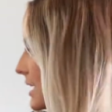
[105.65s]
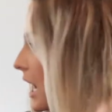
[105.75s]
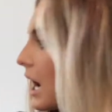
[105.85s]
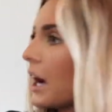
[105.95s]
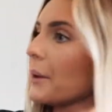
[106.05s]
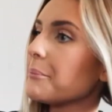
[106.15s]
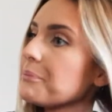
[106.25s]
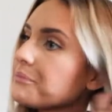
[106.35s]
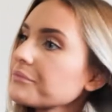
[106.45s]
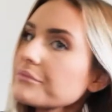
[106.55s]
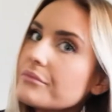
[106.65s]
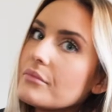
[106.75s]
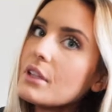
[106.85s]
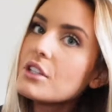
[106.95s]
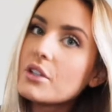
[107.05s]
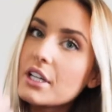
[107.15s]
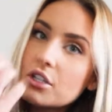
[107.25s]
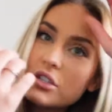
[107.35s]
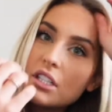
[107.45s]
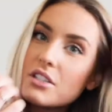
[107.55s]
So I
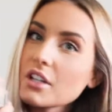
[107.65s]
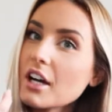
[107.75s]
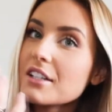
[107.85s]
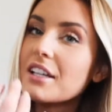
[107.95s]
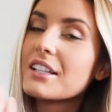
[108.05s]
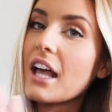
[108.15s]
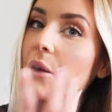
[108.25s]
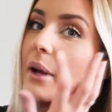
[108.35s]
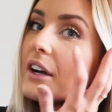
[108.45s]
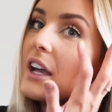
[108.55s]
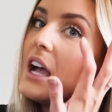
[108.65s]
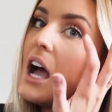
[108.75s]
usually start, it's kind of weird.